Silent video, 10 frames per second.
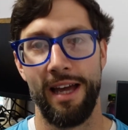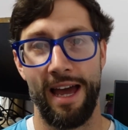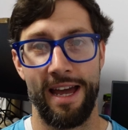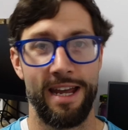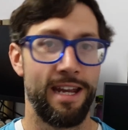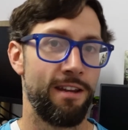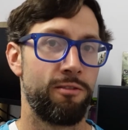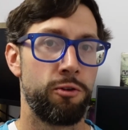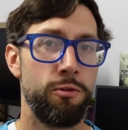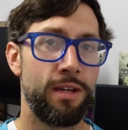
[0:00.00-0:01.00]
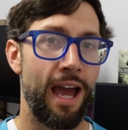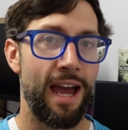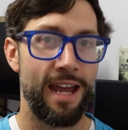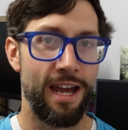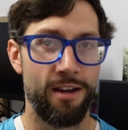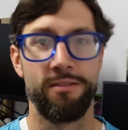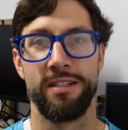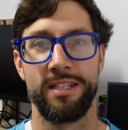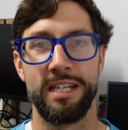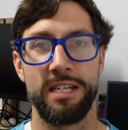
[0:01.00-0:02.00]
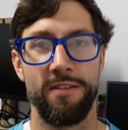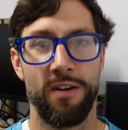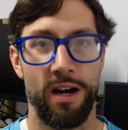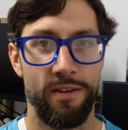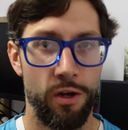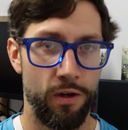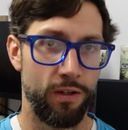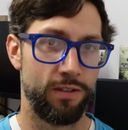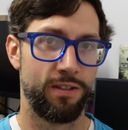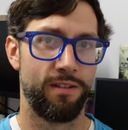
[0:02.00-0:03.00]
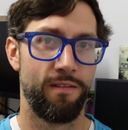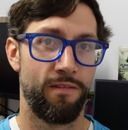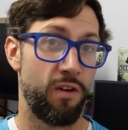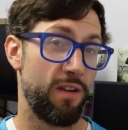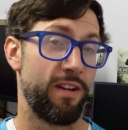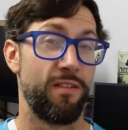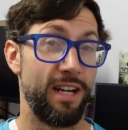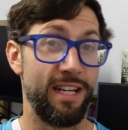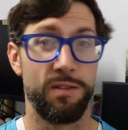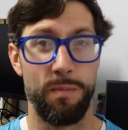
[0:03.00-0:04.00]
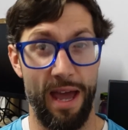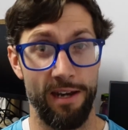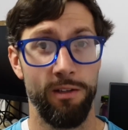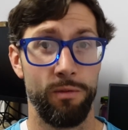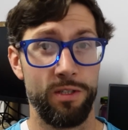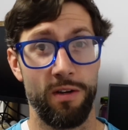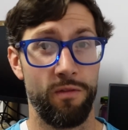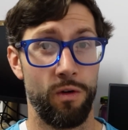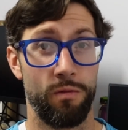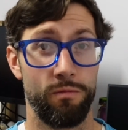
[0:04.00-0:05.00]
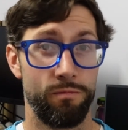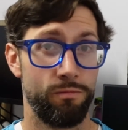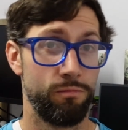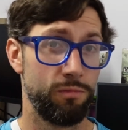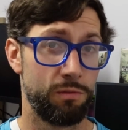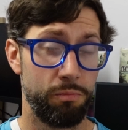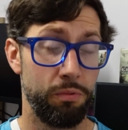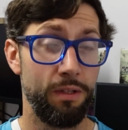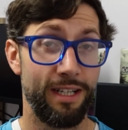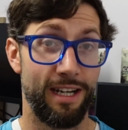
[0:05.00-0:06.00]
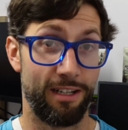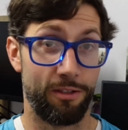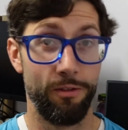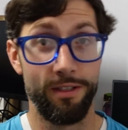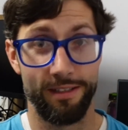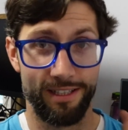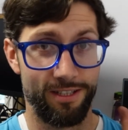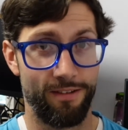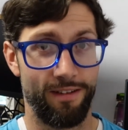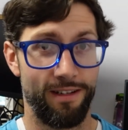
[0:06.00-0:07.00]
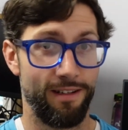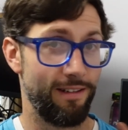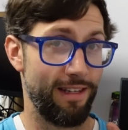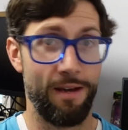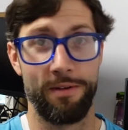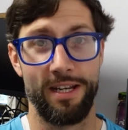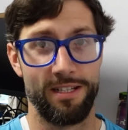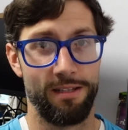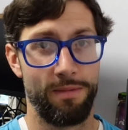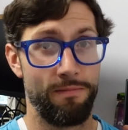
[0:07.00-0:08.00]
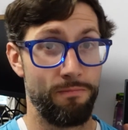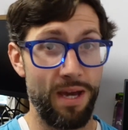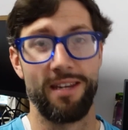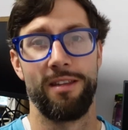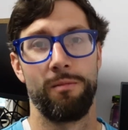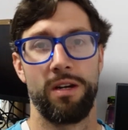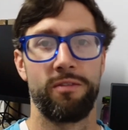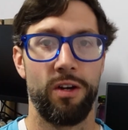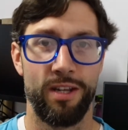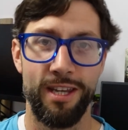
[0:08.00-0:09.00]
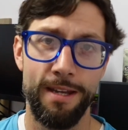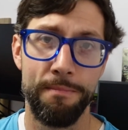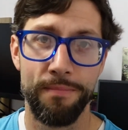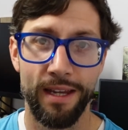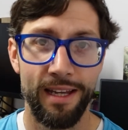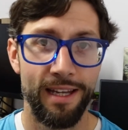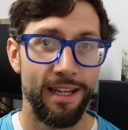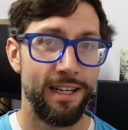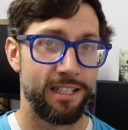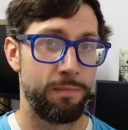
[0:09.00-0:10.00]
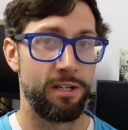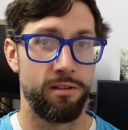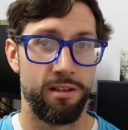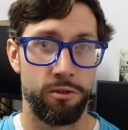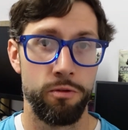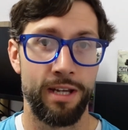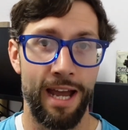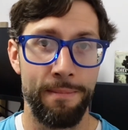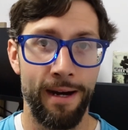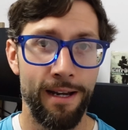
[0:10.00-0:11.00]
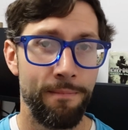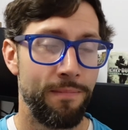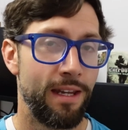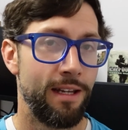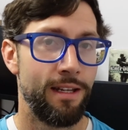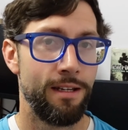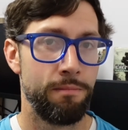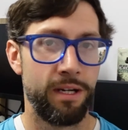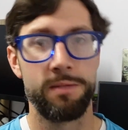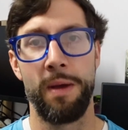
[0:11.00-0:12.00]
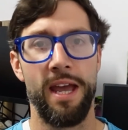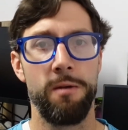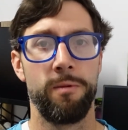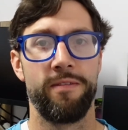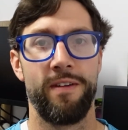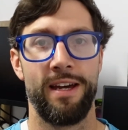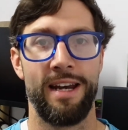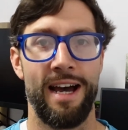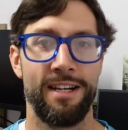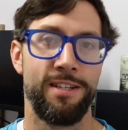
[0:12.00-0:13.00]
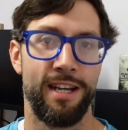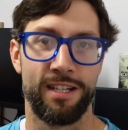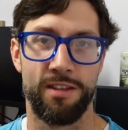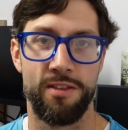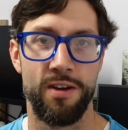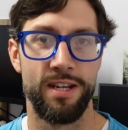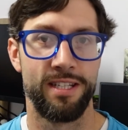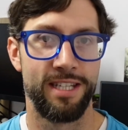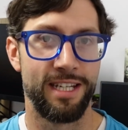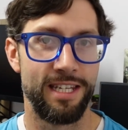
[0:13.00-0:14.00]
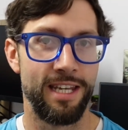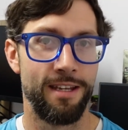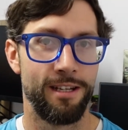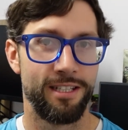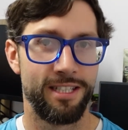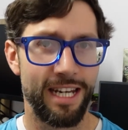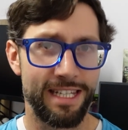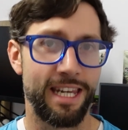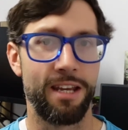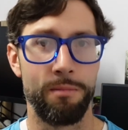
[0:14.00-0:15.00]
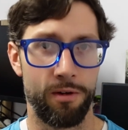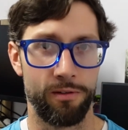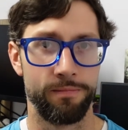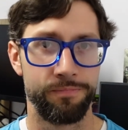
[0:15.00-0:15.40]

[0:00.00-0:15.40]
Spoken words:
a 2K 165Hz 500 nits panel, which I thought was pretty darn good considering that would easily be better than what I've got here, especially the 2K part, but it's paired with an RTX 3060 6 gig model.